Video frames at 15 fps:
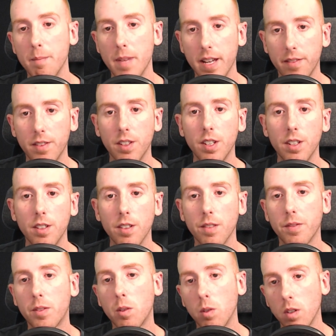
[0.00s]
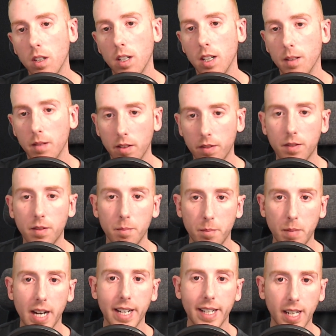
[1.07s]
method of
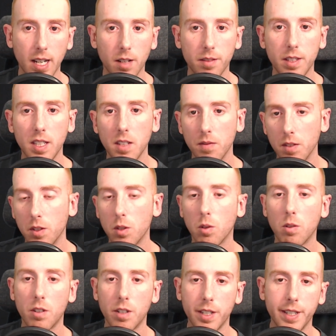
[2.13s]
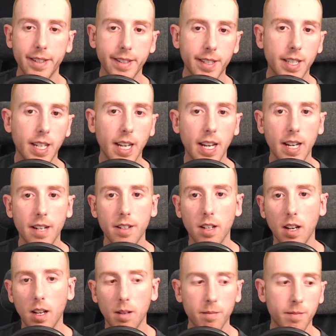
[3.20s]
buying out the inventory can
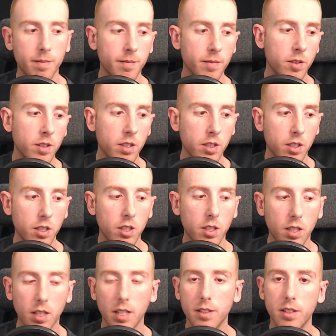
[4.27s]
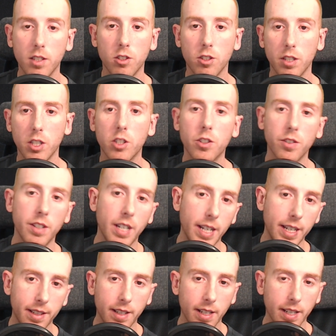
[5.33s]
essentially
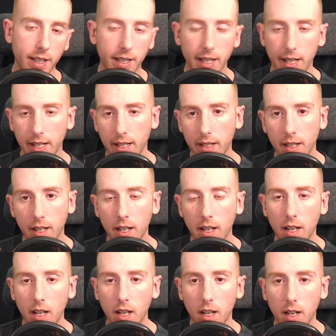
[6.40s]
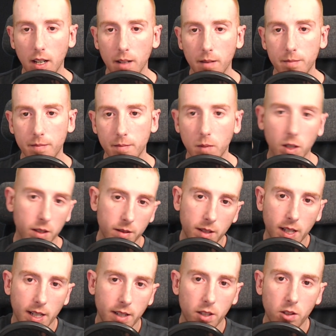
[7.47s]
create like a
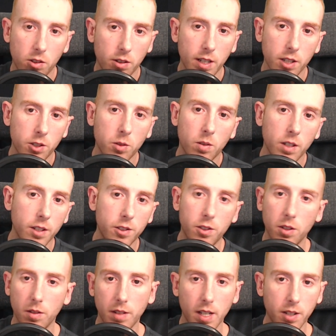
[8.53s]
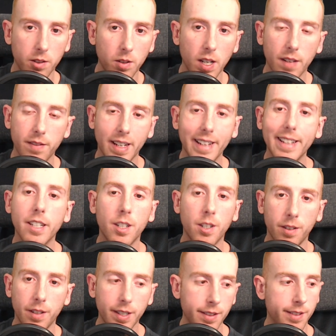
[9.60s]
you create a shortage, so now you have that
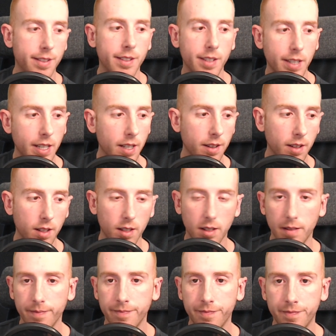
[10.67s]
increase in the